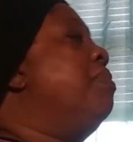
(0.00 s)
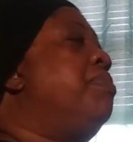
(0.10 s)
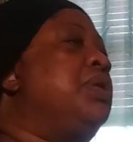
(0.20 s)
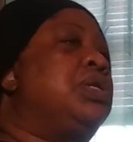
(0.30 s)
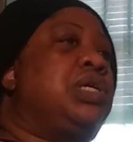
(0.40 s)

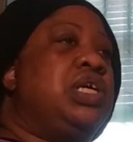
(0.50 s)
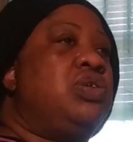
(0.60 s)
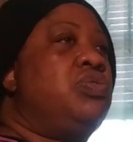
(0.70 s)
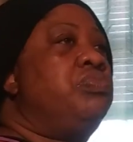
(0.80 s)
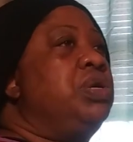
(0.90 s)

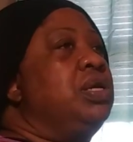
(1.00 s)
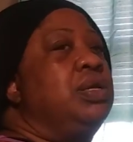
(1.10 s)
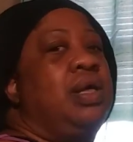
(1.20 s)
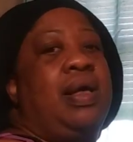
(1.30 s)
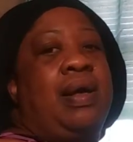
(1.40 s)
believe you me,
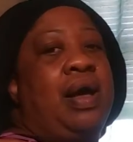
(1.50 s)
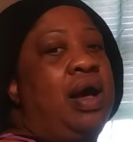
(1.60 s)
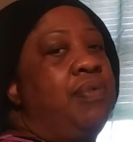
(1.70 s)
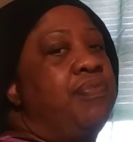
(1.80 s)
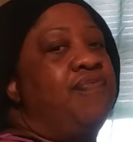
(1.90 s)

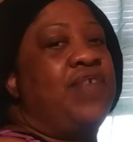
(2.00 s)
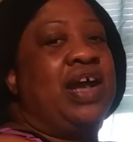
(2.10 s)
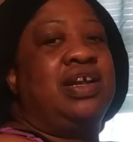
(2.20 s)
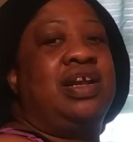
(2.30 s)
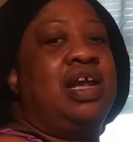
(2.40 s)
I'm
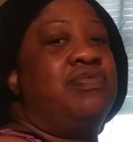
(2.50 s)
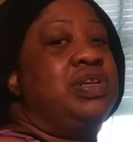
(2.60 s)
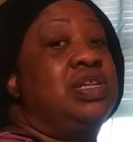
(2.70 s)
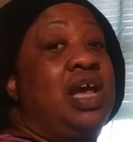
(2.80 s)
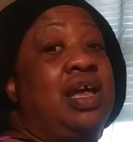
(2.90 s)
fighting
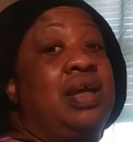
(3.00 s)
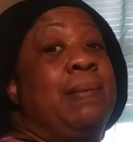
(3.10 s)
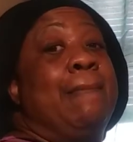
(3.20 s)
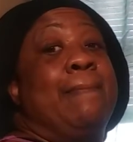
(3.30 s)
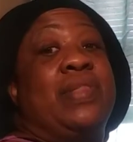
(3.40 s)
every day
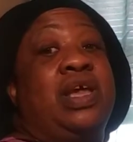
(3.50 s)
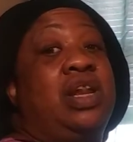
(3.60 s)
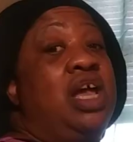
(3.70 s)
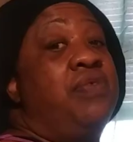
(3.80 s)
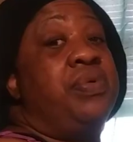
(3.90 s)
in
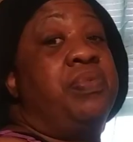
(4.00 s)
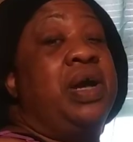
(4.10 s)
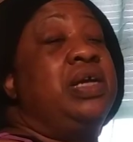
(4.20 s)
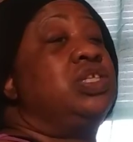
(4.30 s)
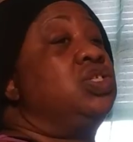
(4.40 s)
every
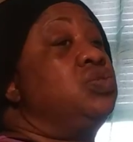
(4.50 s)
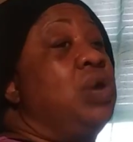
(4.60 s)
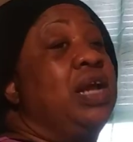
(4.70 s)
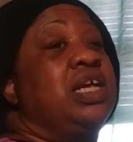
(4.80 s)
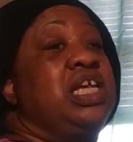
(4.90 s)
way to
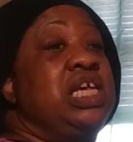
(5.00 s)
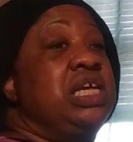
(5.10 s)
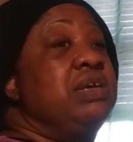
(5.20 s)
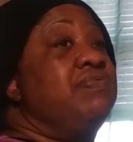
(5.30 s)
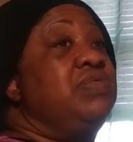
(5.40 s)
try to
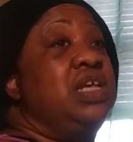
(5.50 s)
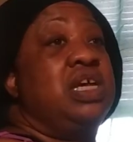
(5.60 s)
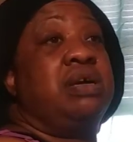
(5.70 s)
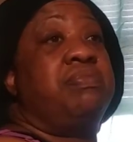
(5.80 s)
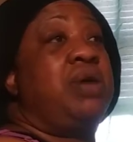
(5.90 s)
give
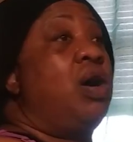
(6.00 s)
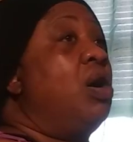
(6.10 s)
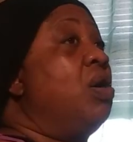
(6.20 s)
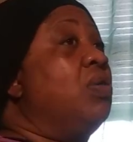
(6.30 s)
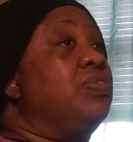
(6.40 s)
them
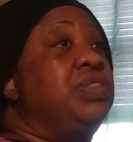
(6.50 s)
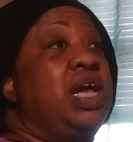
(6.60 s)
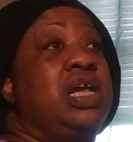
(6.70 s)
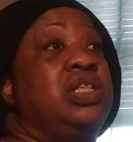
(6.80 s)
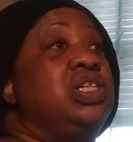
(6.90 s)
all
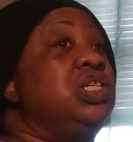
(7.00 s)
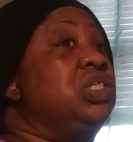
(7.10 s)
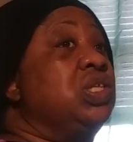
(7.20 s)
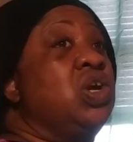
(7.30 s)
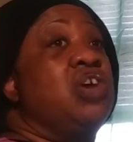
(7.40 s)
they
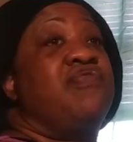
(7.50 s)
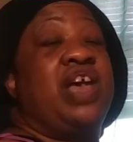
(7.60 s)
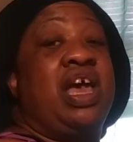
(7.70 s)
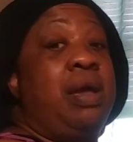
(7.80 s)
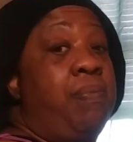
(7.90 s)
deserve
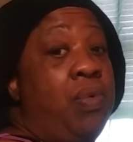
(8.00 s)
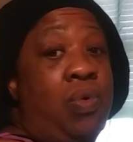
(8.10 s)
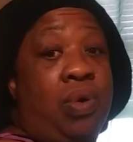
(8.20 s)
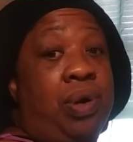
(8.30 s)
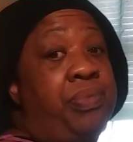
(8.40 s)
and
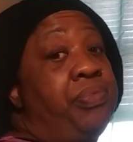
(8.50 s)
more.